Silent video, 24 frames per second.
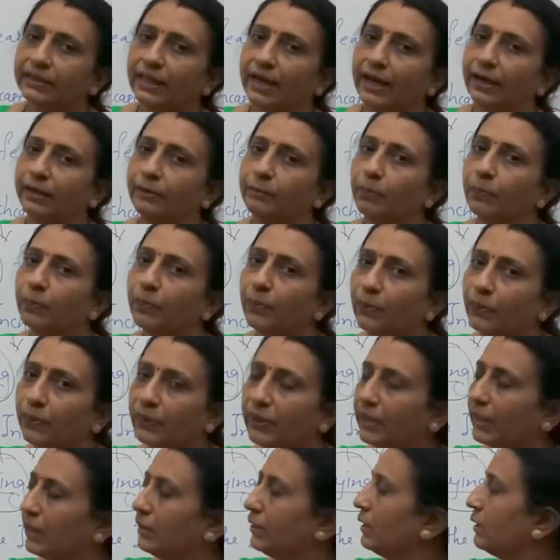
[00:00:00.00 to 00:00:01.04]
that
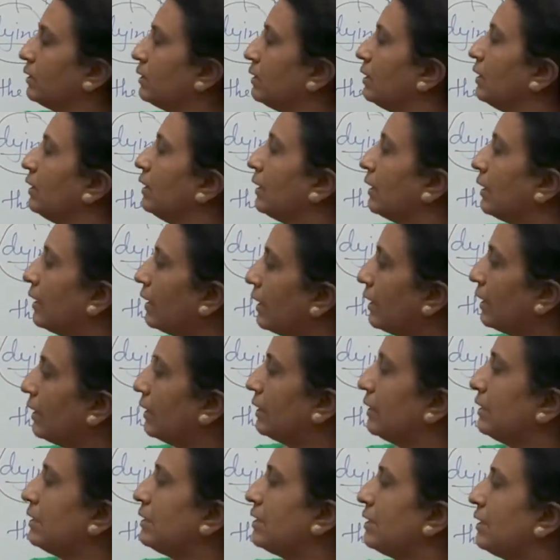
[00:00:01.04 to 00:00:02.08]
poet
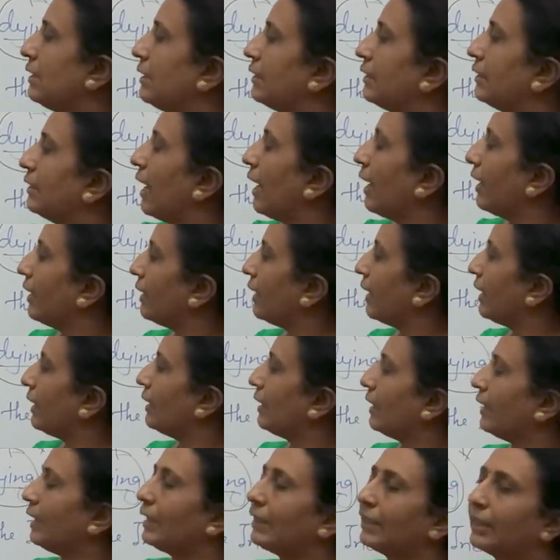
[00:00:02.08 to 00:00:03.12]
is
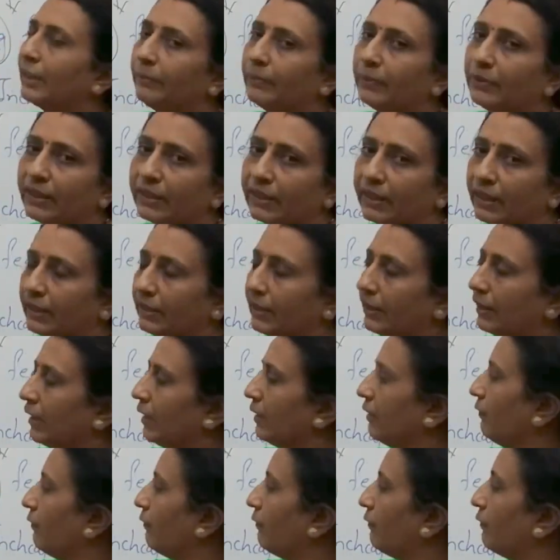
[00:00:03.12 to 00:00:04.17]
directly communicating
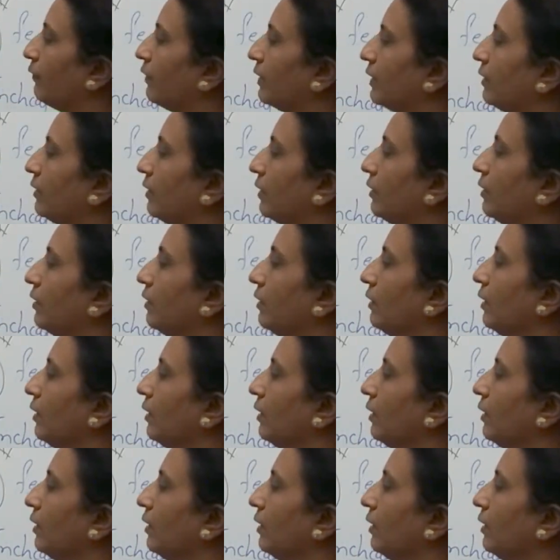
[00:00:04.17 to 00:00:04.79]
with the